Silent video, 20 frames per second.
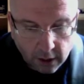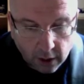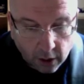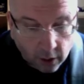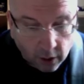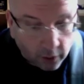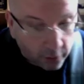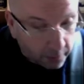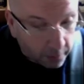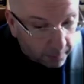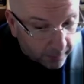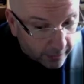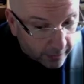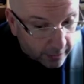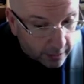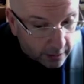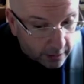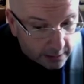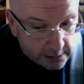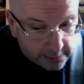or the
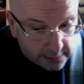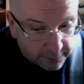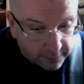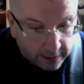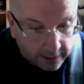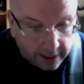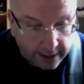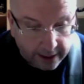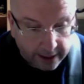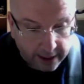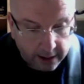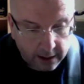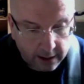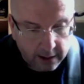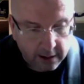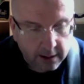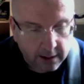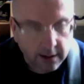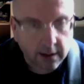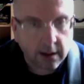birds flying.
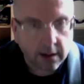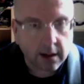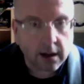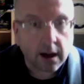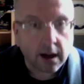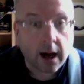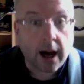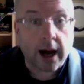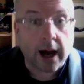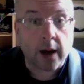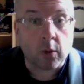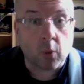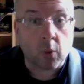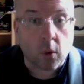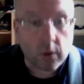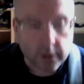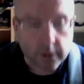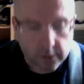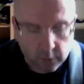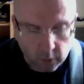I
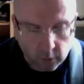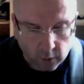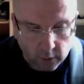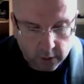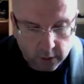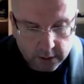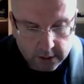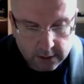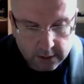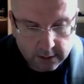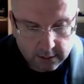walk and walk,